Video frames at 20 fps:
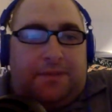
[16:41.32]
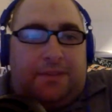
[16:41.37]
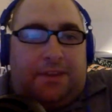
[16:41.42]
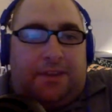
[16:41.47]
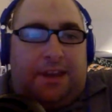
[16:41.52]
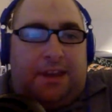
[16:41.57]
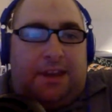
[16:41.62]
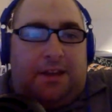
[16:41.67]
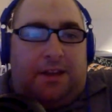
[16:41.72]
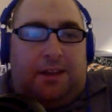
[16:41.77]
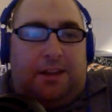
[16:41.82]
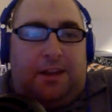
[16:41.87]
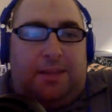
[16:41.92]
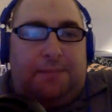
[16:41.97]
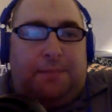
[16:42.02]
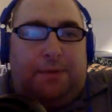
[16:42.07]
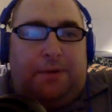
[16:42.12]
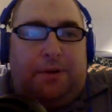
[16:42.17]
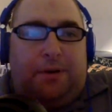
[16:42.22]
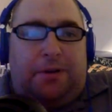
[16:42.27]
And
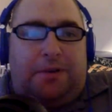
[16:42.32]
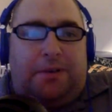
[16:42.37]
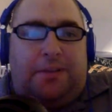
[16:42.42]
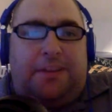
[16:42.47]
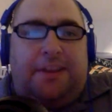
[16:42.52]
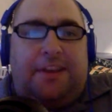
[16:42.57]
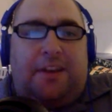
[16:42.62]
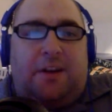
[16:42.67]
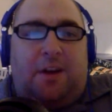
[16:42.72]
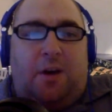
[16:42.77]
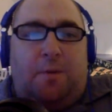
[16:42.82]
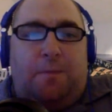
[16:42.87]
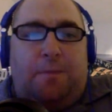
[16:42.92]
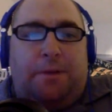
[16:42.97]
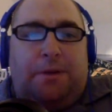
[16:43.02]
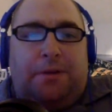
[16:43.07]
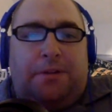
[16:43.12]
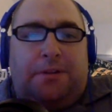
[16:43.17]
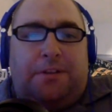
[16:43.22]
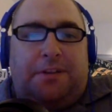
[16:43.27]
Clippard, the
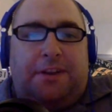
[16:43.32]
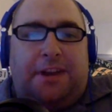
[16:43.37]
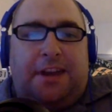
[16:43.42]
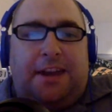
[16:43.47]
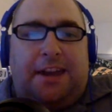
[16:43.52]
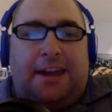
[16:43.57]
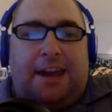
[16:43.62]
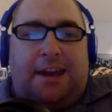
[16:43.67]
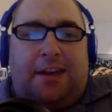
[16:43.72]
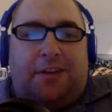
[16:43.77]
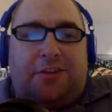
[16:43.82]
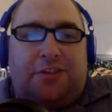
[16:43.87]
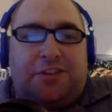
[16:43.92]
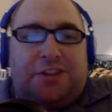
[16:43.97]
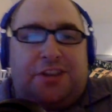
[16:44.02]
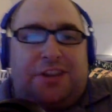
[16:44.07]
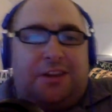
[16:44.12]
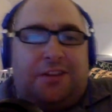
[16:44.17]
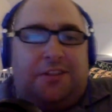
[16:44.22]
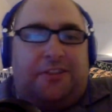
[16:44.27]
opener today,
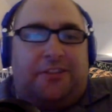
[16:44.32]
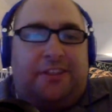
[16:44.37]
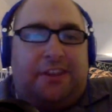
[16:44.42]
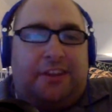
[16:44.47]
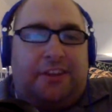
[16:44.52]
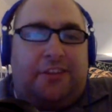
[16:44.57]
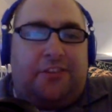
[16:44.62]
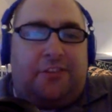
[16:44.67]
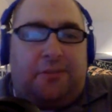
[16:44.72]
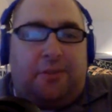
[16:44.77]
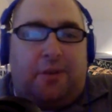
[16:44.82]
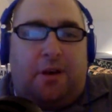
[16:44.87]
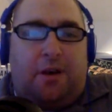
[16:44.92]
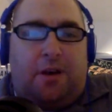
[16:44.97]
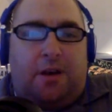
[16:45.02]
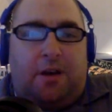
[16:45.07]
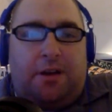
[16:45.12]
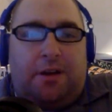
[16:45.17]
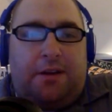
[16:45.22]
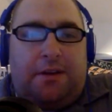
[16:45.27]
Hauschild 6
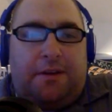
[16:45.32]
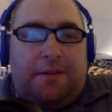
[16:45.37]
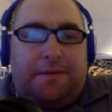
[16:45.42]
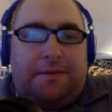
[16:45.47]
strong.